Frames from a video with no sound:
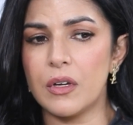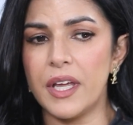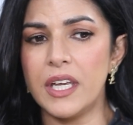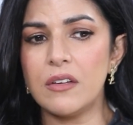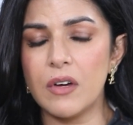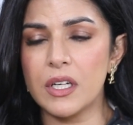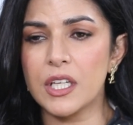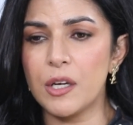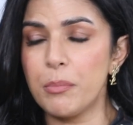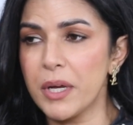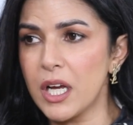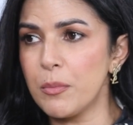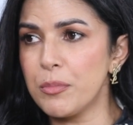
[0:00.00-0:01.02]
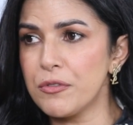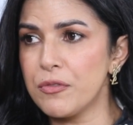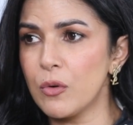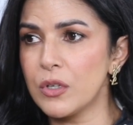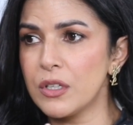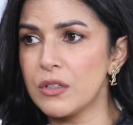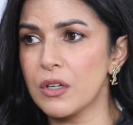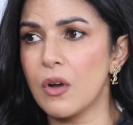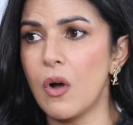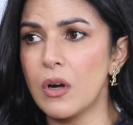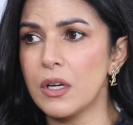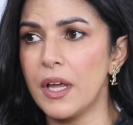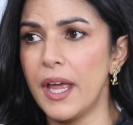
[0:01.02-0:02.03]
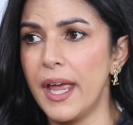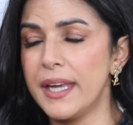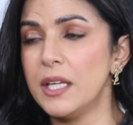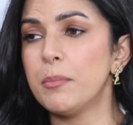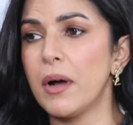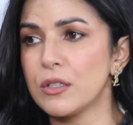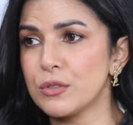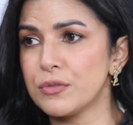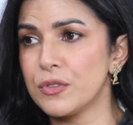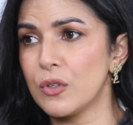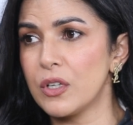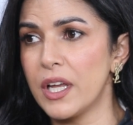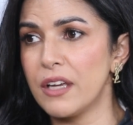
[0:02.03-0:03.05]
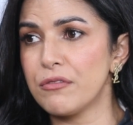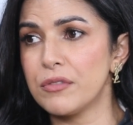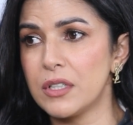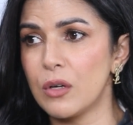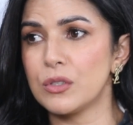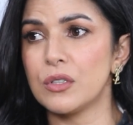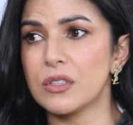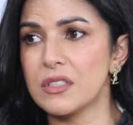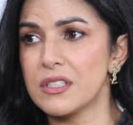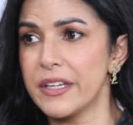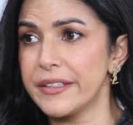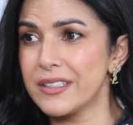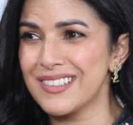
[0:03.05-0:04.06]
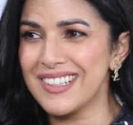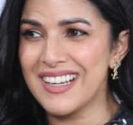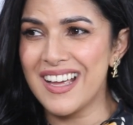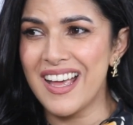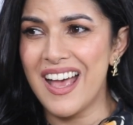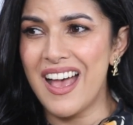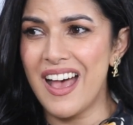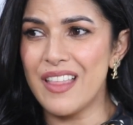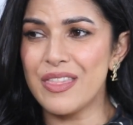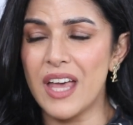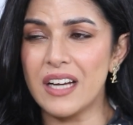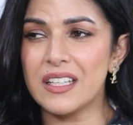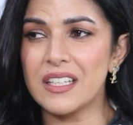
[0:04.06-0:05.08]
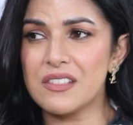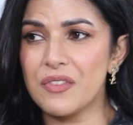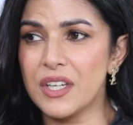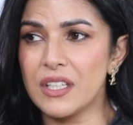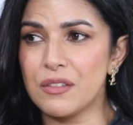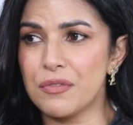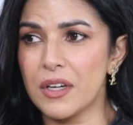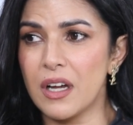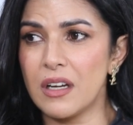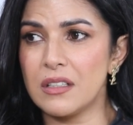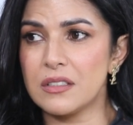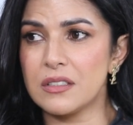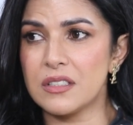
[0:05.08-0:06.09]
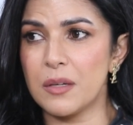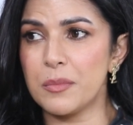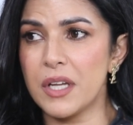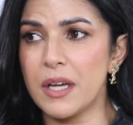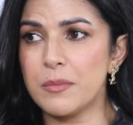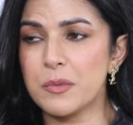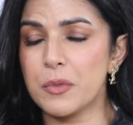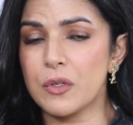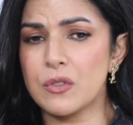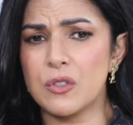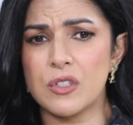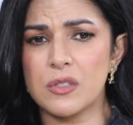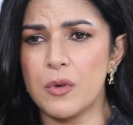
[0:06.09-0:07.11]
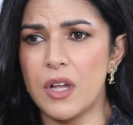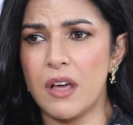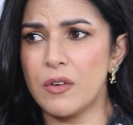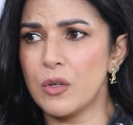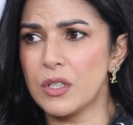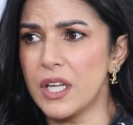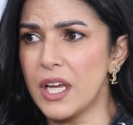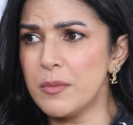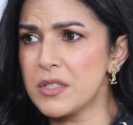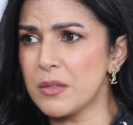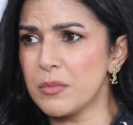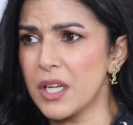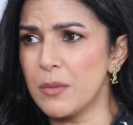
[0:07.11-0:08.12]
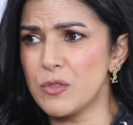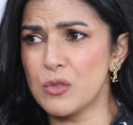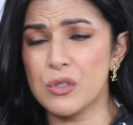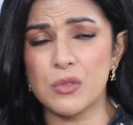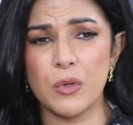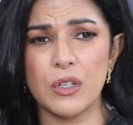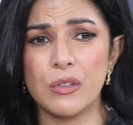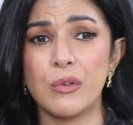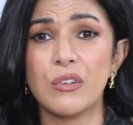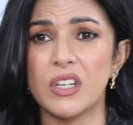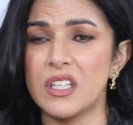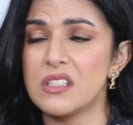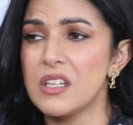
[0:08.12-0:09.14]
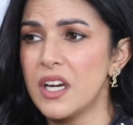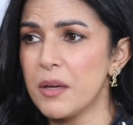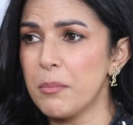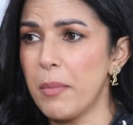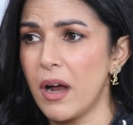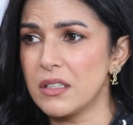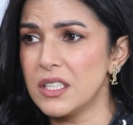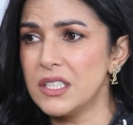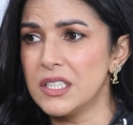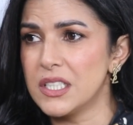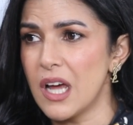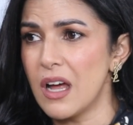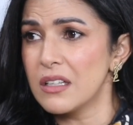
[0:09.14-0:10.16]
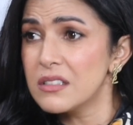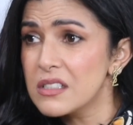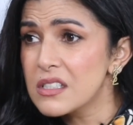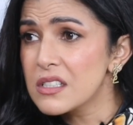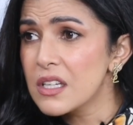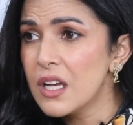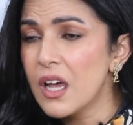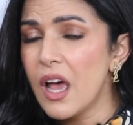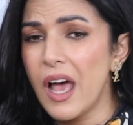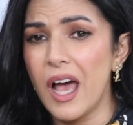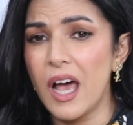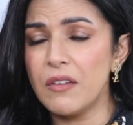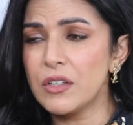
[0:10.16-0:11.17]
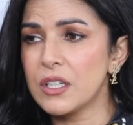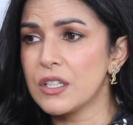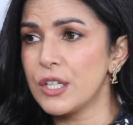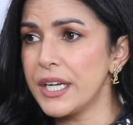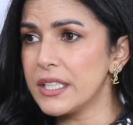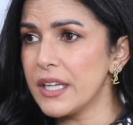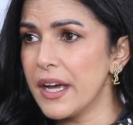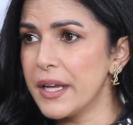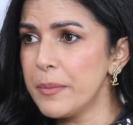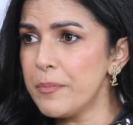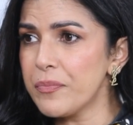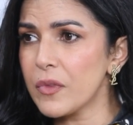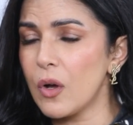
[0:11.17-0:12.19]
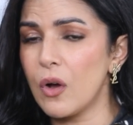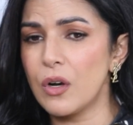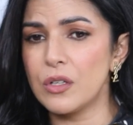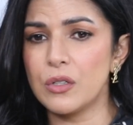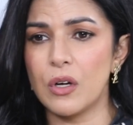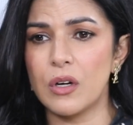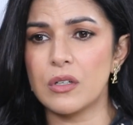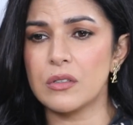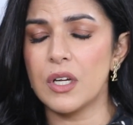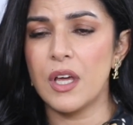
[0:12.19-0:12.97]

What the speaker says: Anyone can pick up a phone and record any part of your life without your consent. And that gets very difficult sometimes because you just want to have a good time sometimes. You just want to go crazy at a party, dance. have a great time or you're